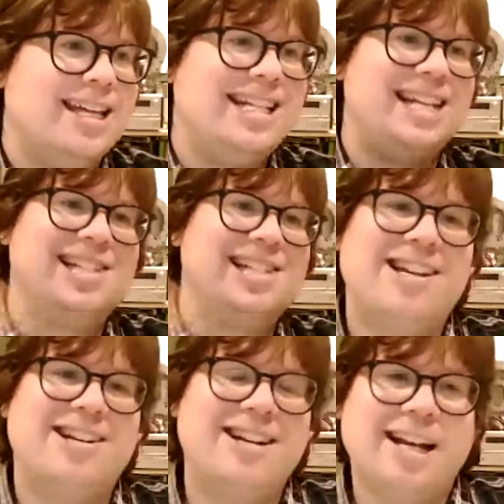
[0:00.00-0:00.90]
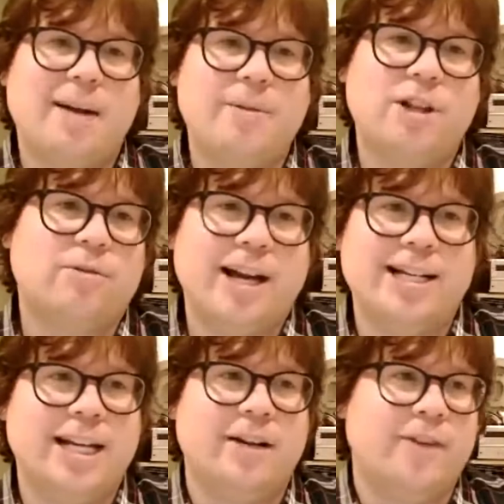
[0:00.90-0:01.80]
Just they couldn't come to the right
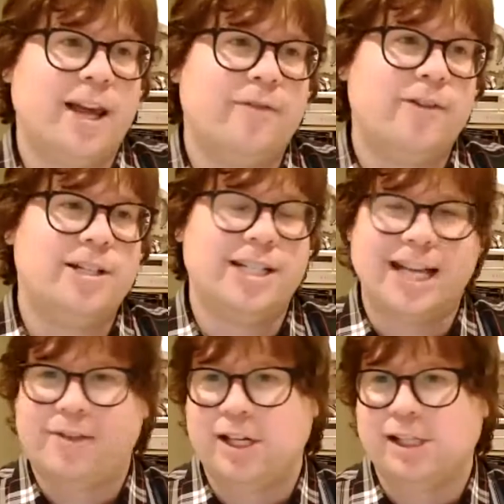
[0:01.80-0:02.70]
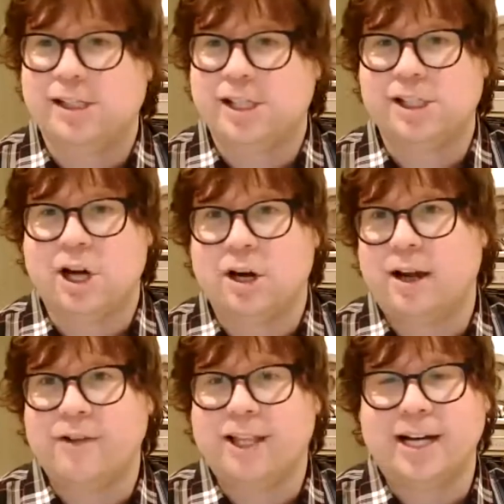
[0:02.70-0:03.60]
deed of gift to get this
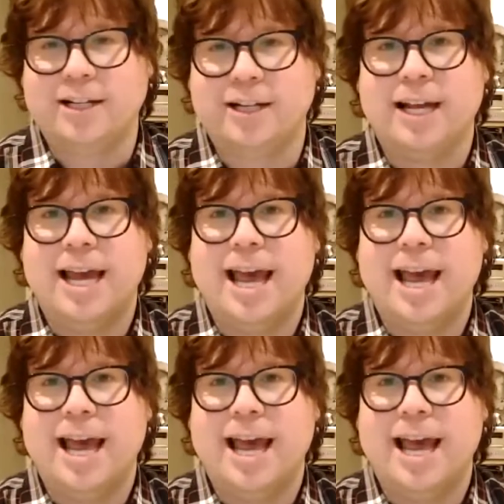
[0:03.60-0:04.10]
archive collected.